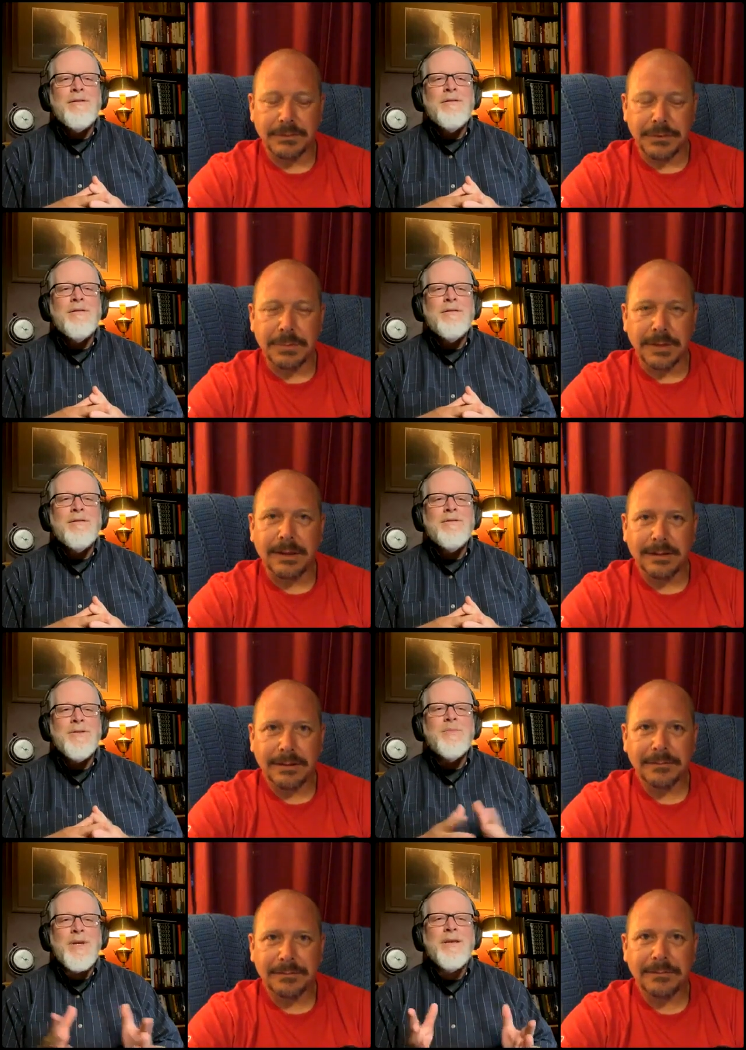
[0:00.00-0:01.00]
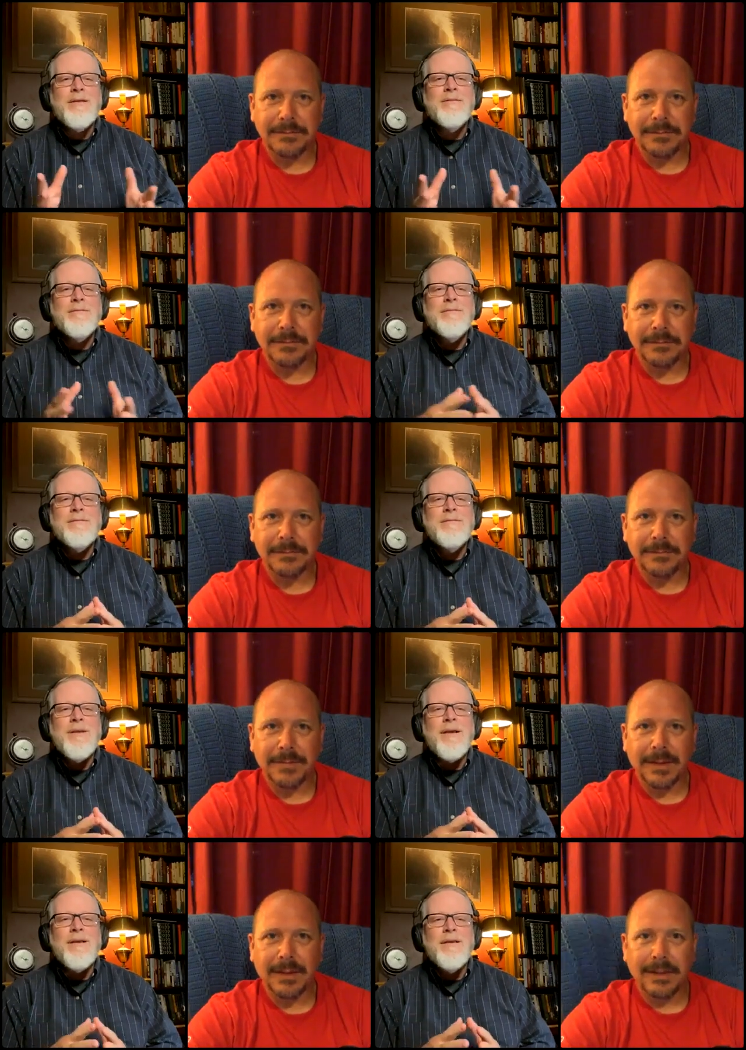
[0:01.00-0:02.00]
Speaker 1: Should be. Should be.
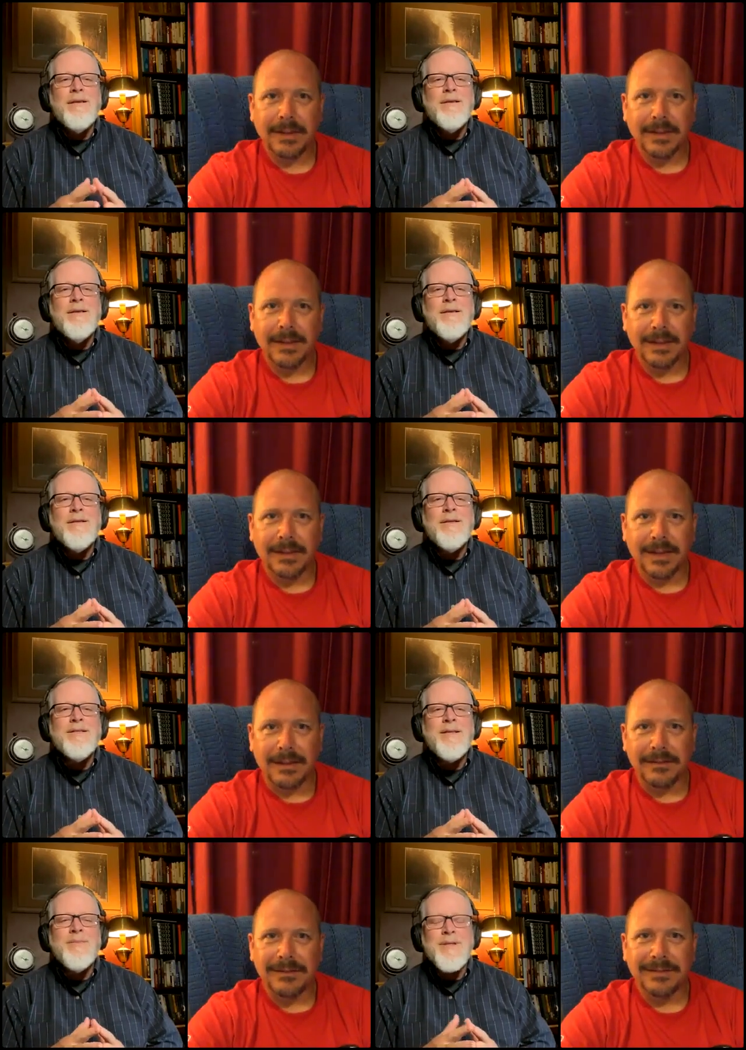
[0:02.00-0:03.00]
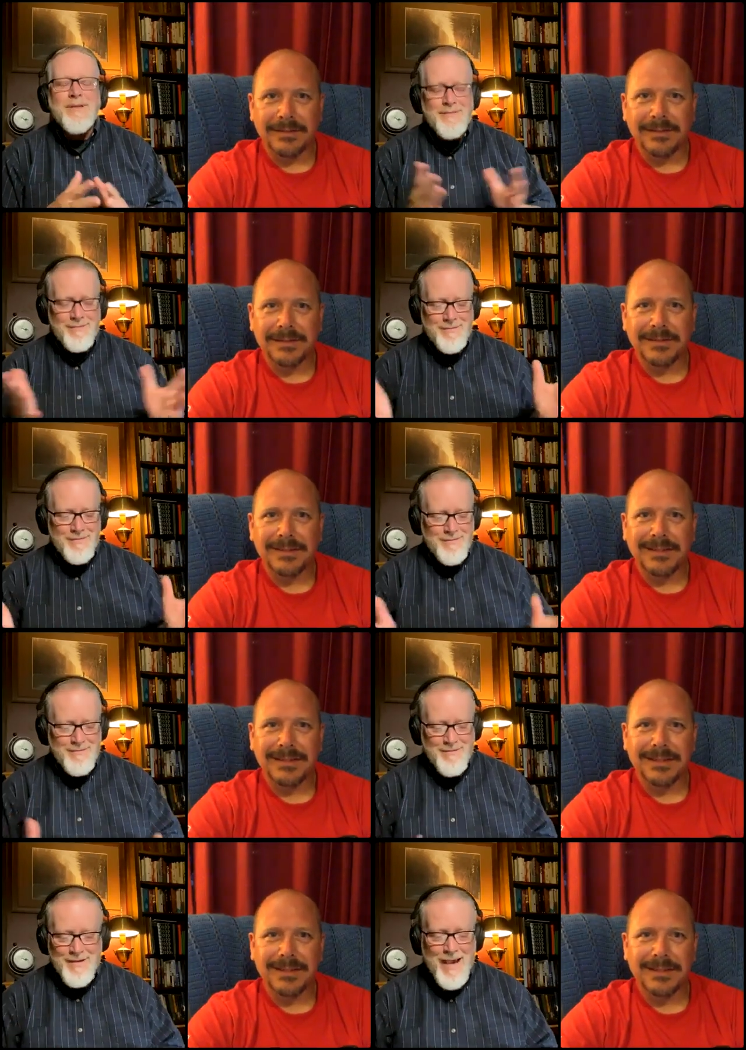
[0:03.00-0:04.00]
Yeah. Unless something
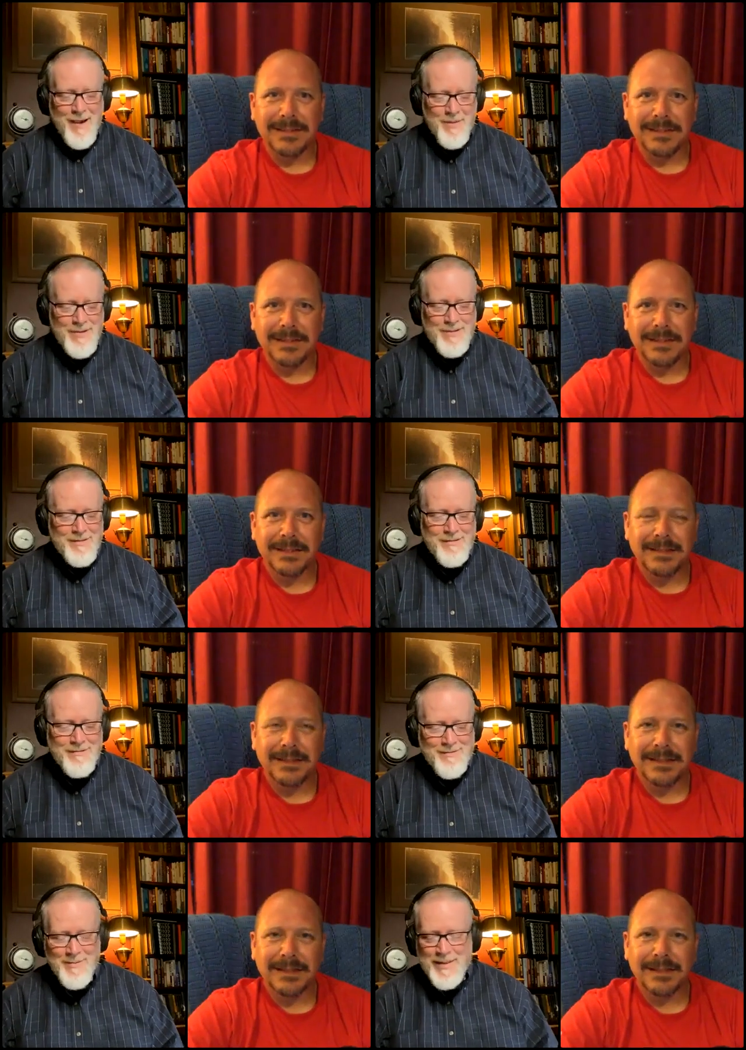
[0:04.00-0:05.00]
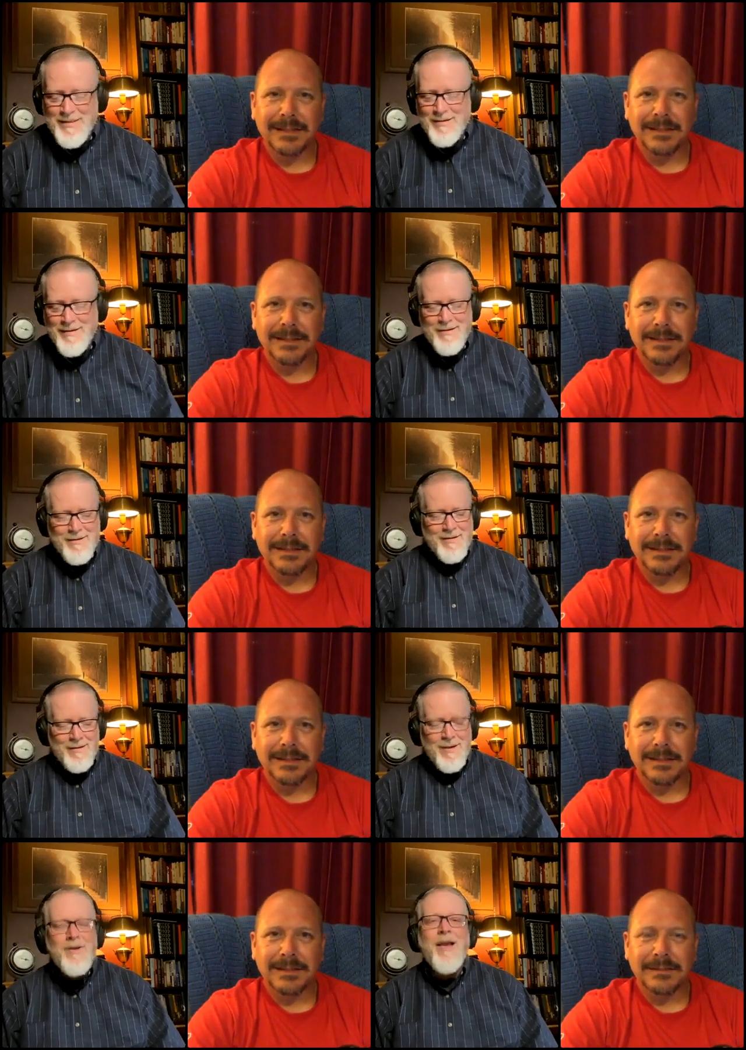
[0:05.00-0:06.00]
happens. But,
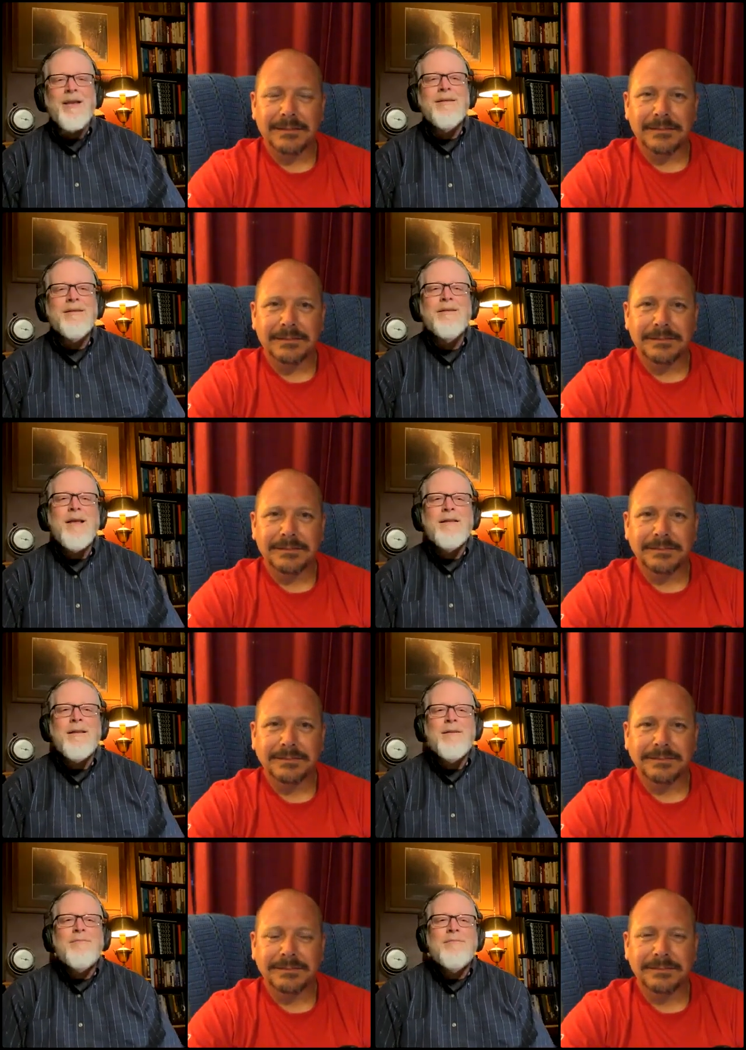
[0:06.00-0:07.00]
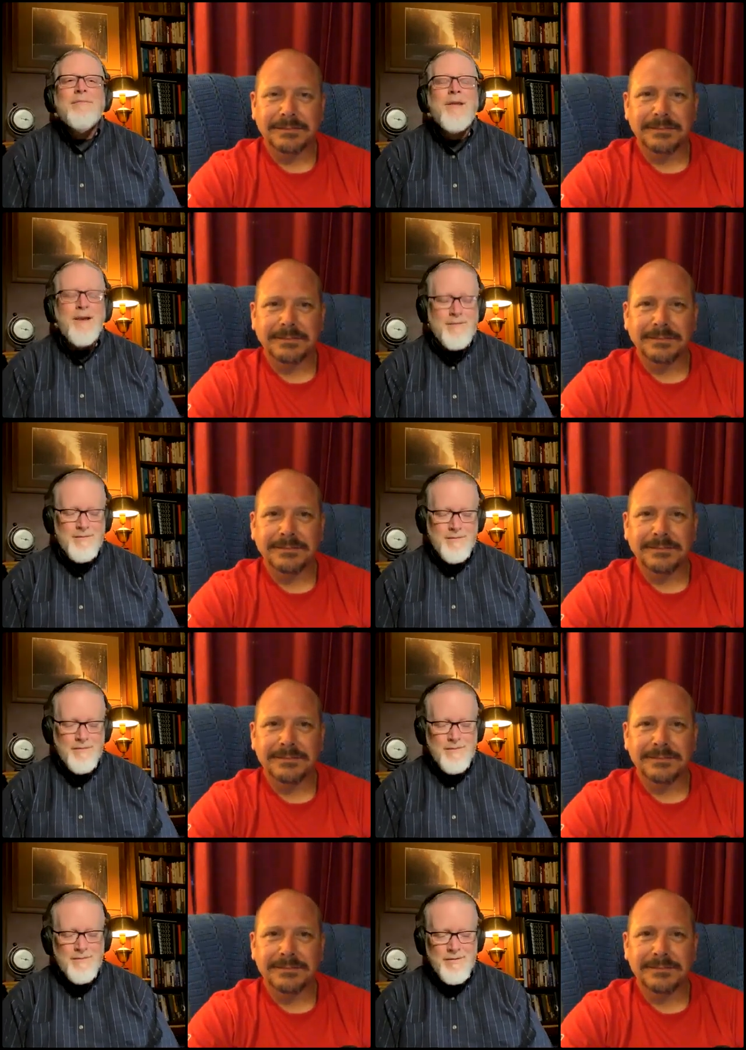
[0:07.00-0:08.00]
uh, okay. And then yeah,
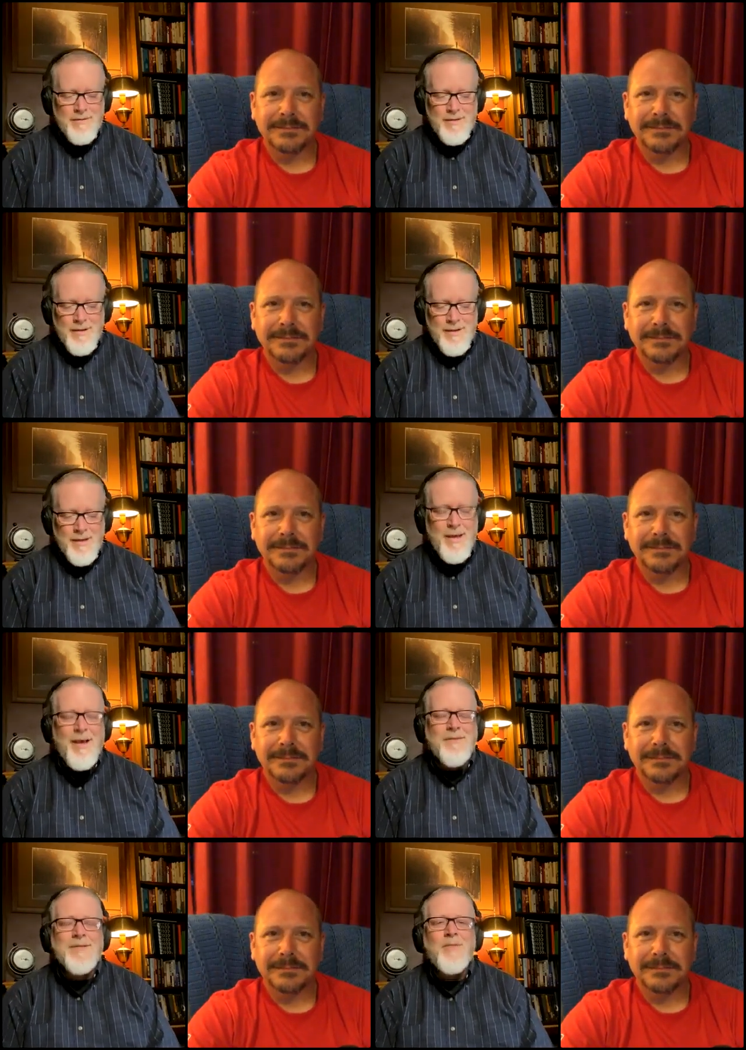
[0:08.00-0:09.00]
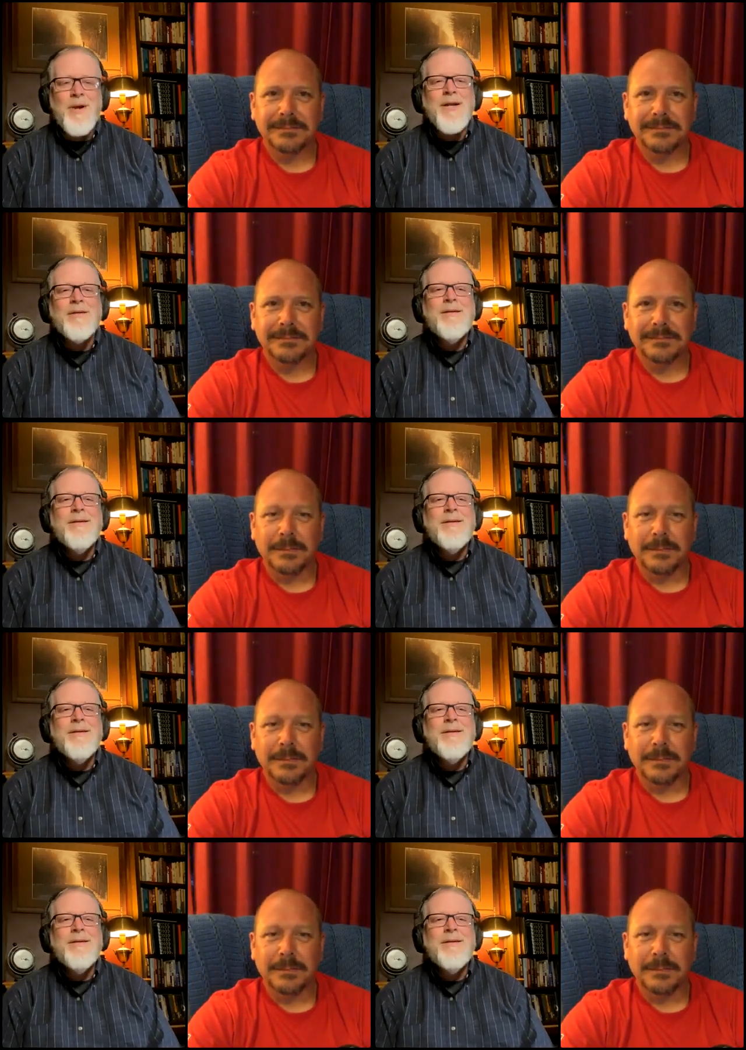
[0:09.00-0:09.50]
we'll have some brown.